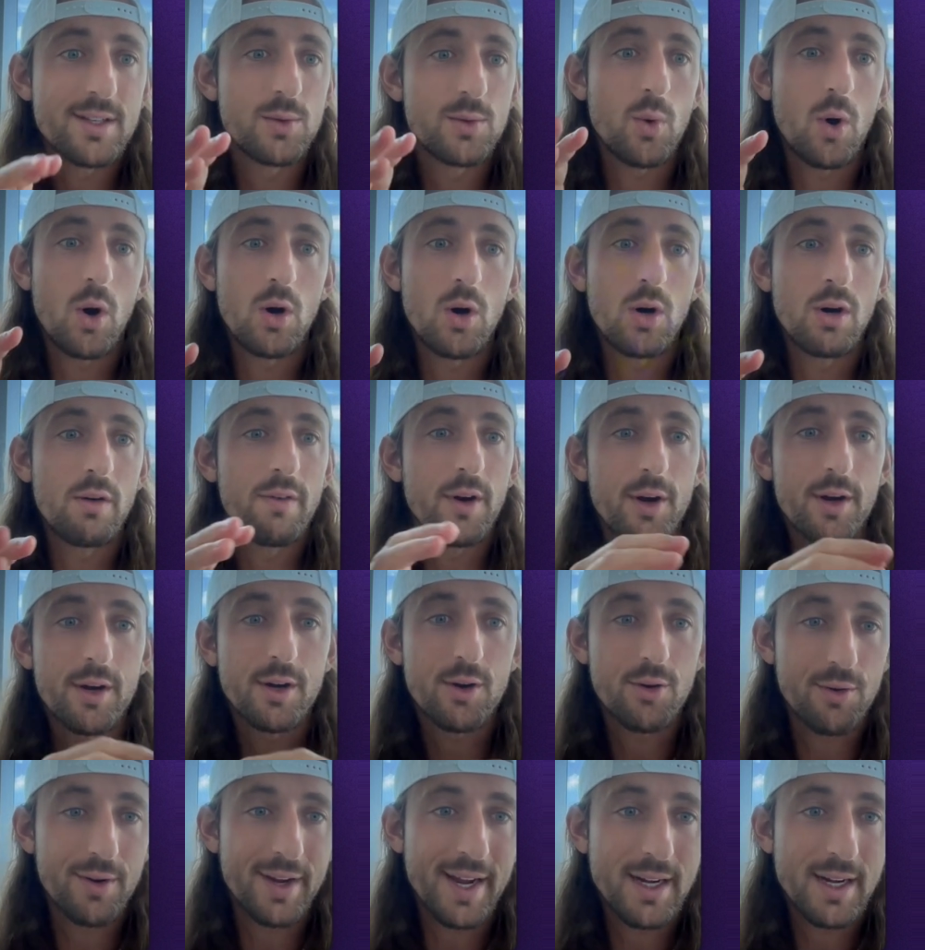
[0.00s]
to all of our
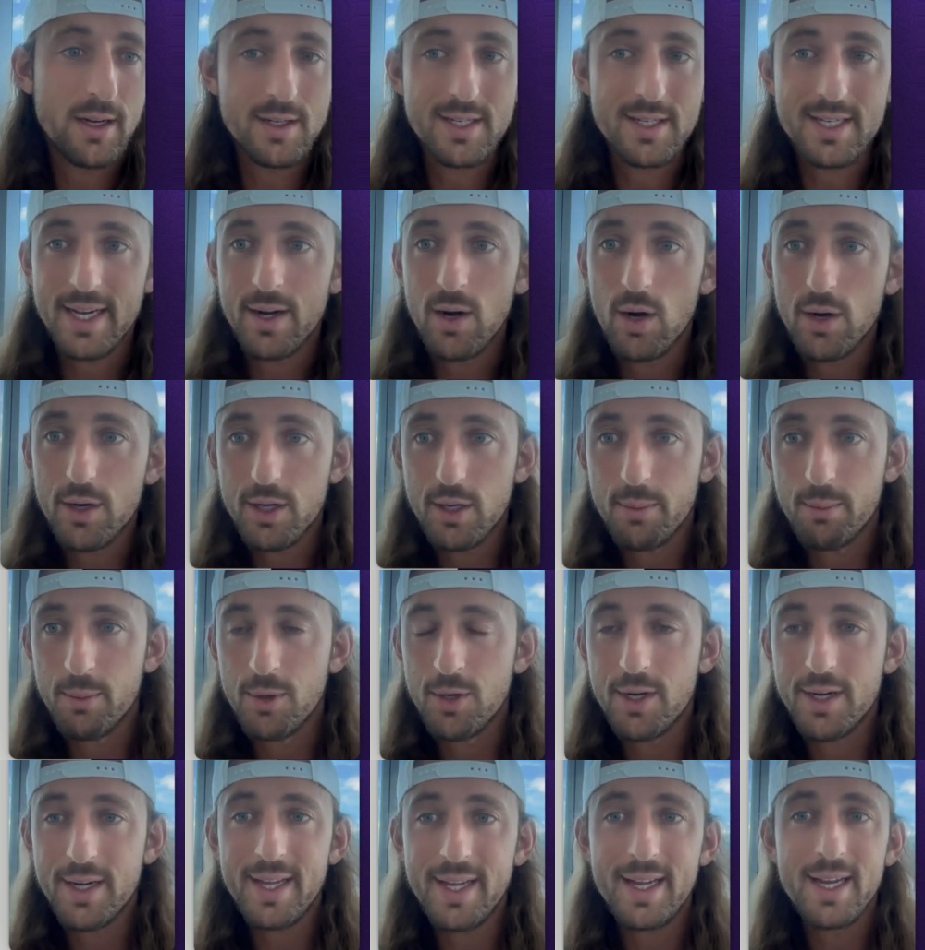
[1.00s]
creators in our
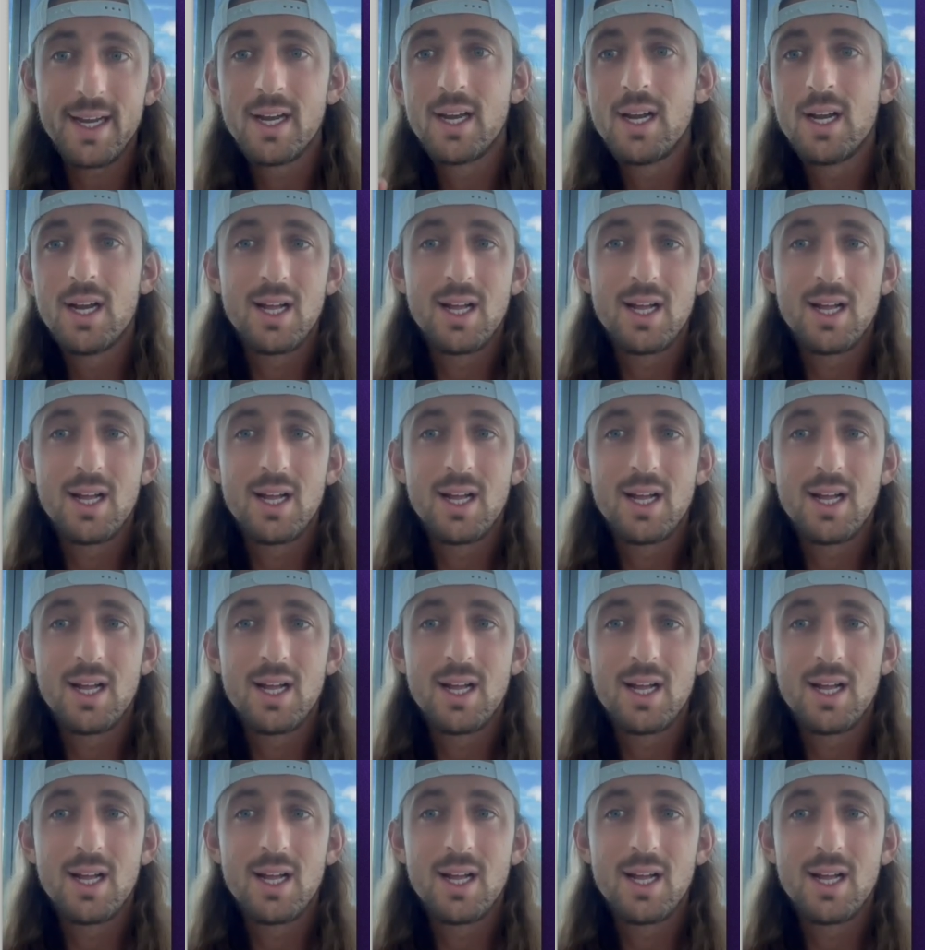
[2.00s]
community.